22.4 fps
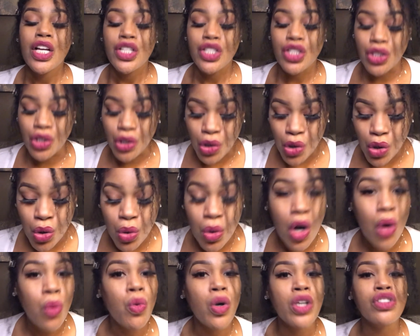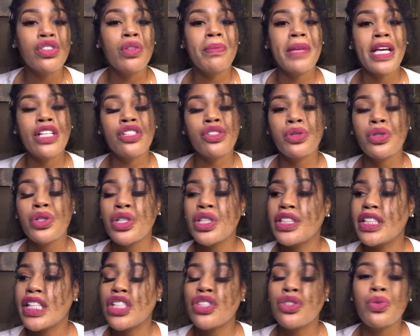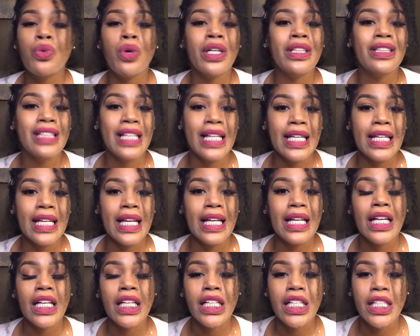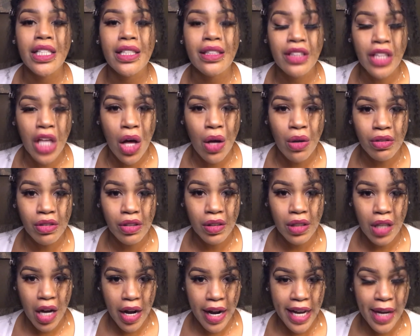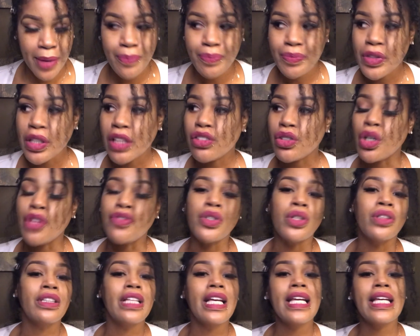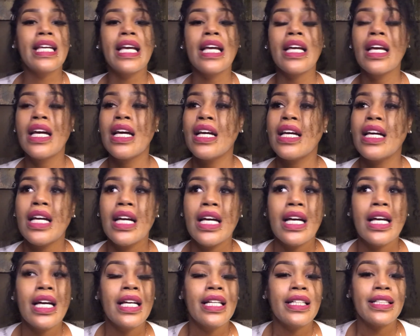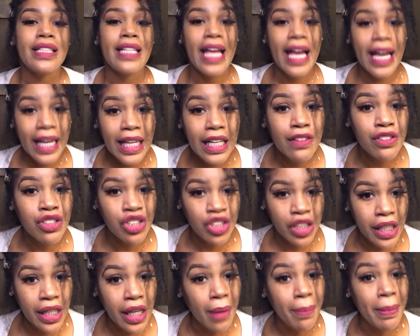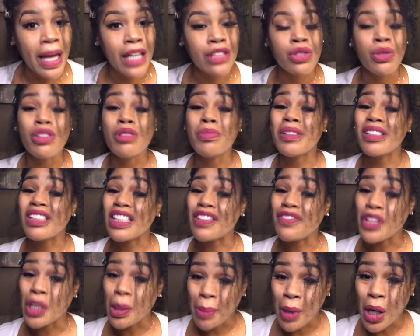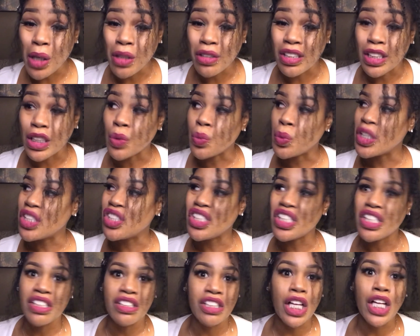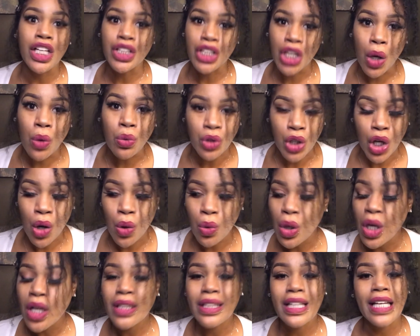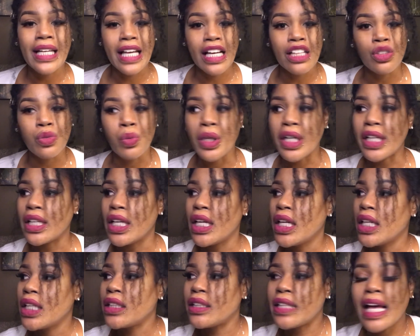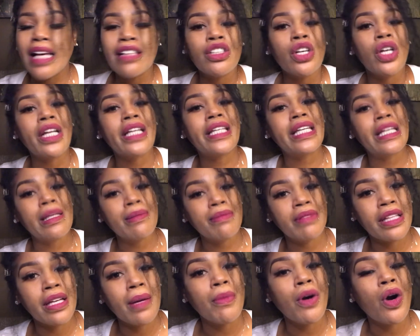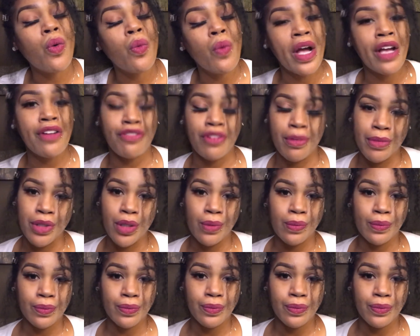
you want to make sure that you are thinking good thoughts, all right? So if you're thinking negative shit about your specific person, which is a no no, then guess what? That's going to keep them away from you.